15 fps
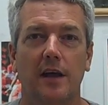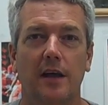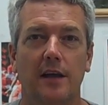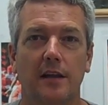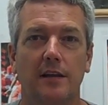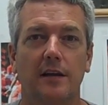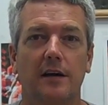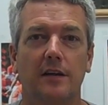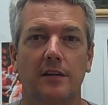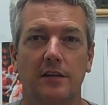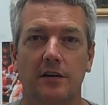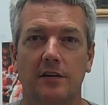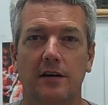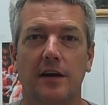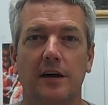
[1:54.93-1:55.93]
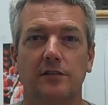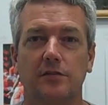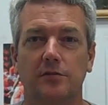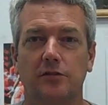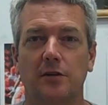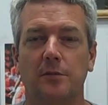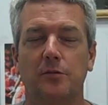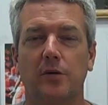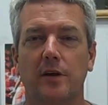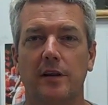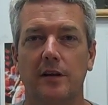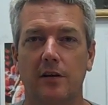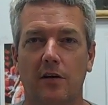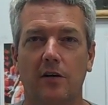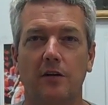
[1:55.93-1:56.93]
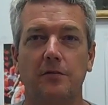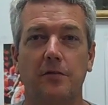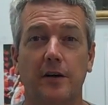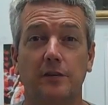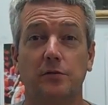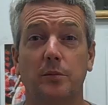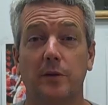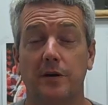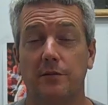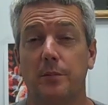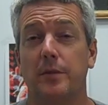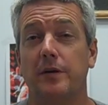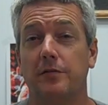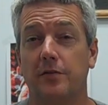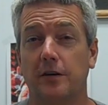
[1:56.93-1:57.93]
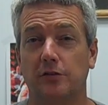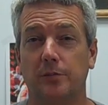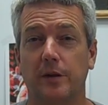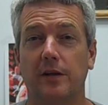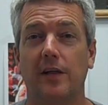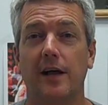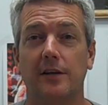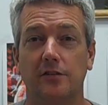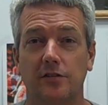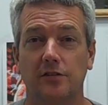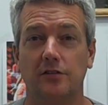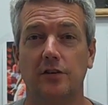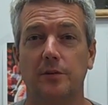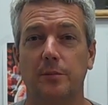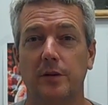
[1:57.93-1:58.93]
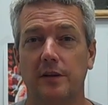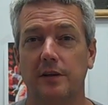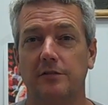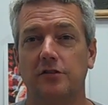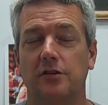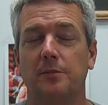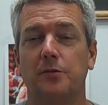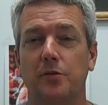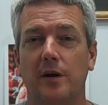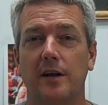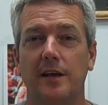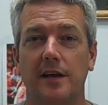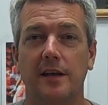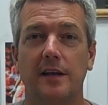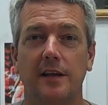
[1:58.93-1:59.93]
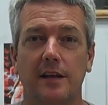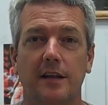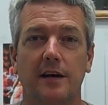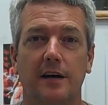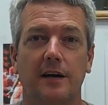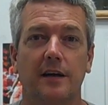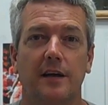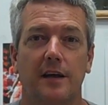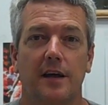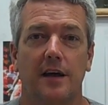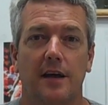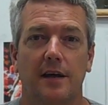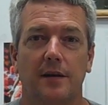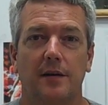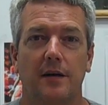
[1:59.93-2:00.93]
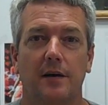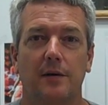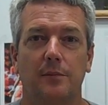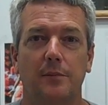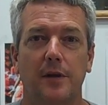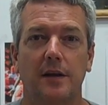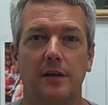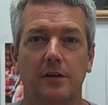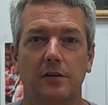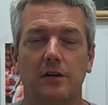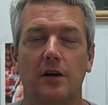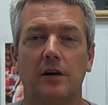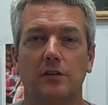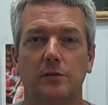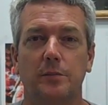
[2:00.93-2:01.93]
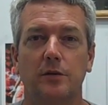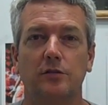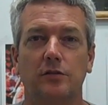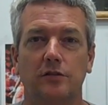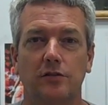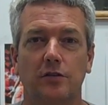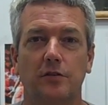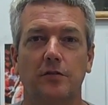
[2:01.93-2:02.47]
and the young guys have jumped right in, all our freshmen. We have a big freshman class this year, but they've jumped right in and made a good contribution so